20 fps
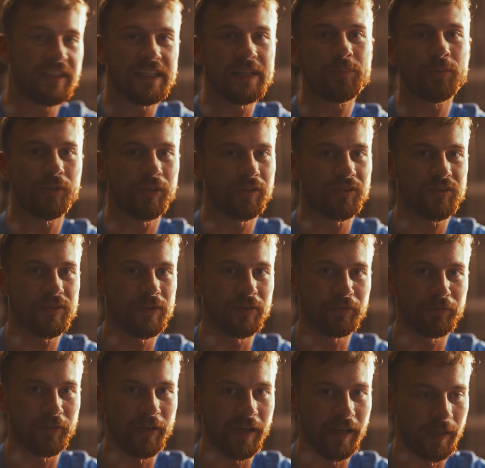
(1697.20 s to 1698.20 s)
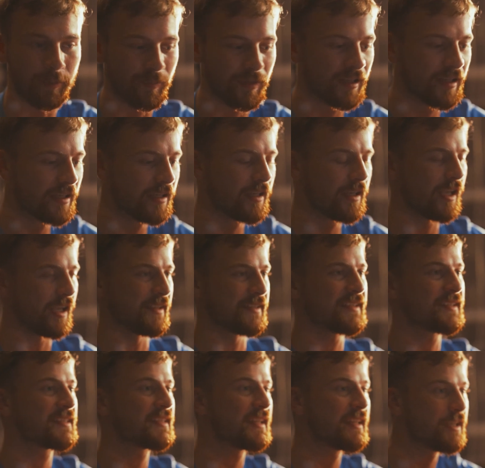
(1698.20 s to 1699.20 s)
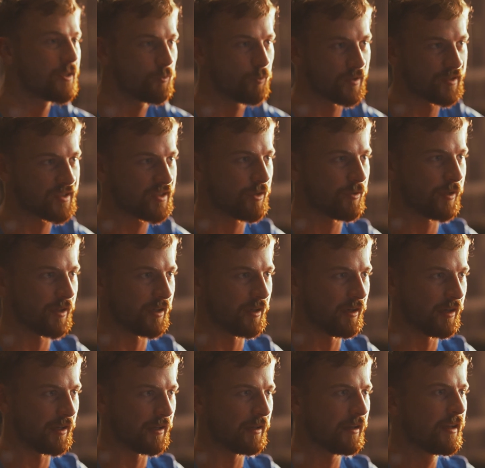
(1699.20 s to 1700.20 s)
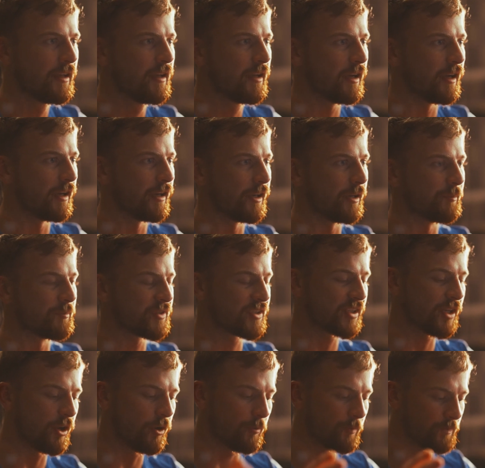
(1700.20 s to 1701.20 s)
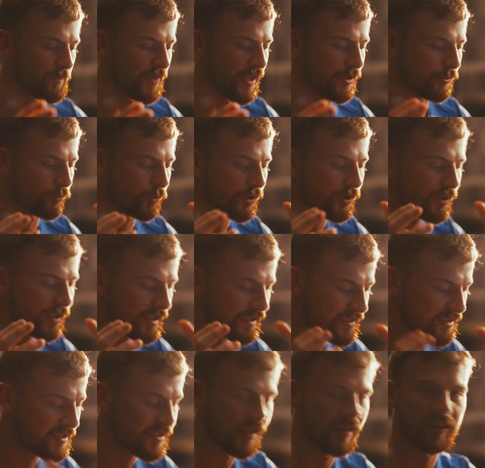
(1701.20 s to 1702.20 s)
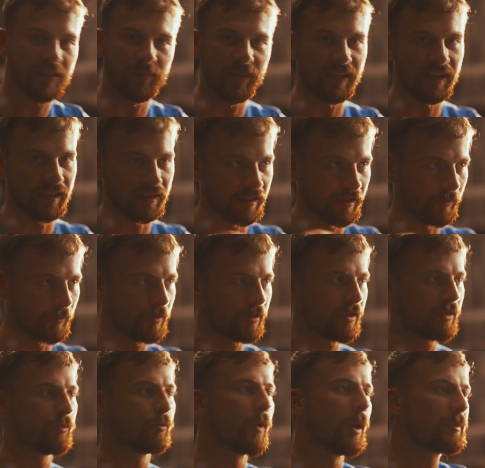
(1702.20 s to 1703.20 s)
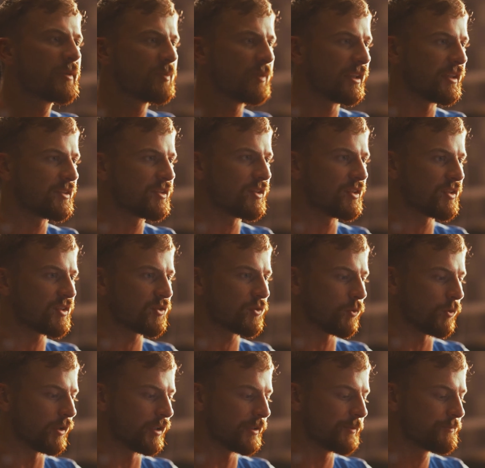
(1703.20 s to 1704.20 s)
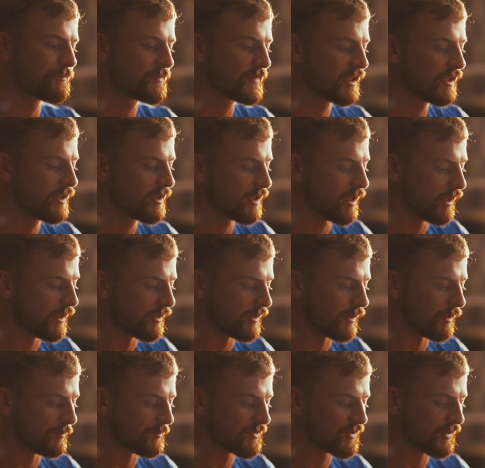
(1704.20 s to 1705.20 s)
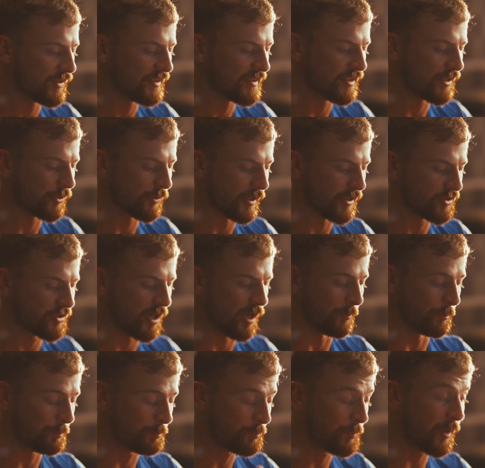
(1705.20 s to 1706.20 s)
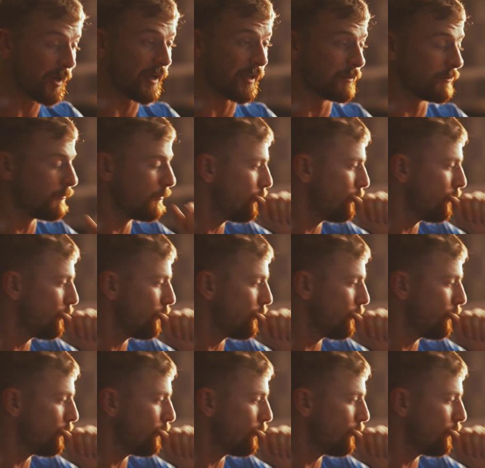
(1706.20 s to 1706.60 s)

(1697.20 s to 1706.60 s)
deeper into the frame and see what's going on. Um, so they really sucked me in. They really rubbed me into the story. Um, so they did a great job. But,